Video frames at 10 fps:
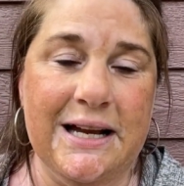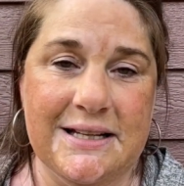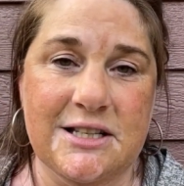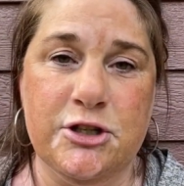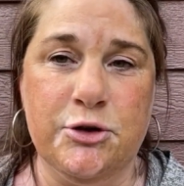
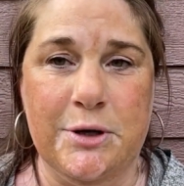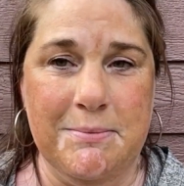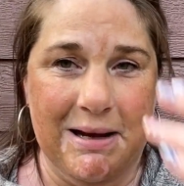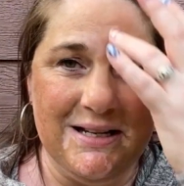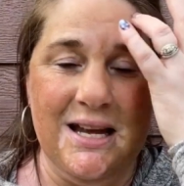It's a
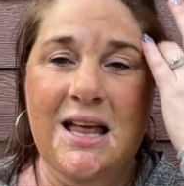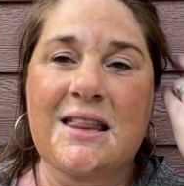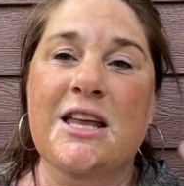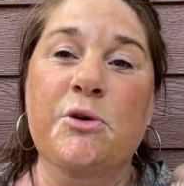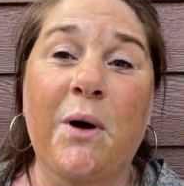treatment
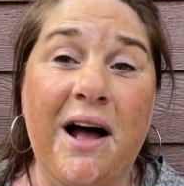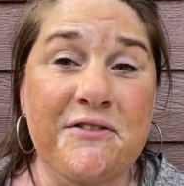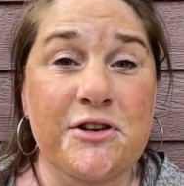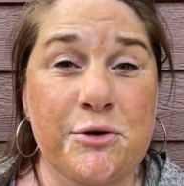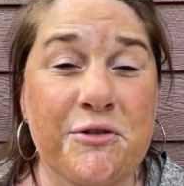that you will have
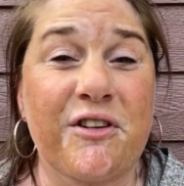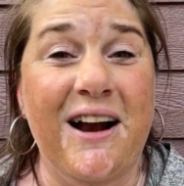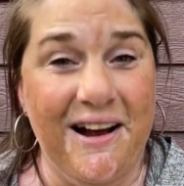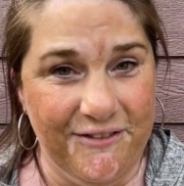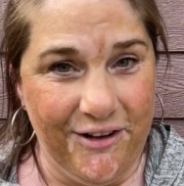to do
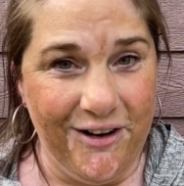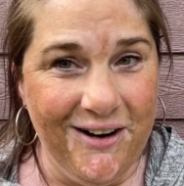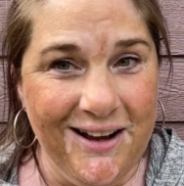forever.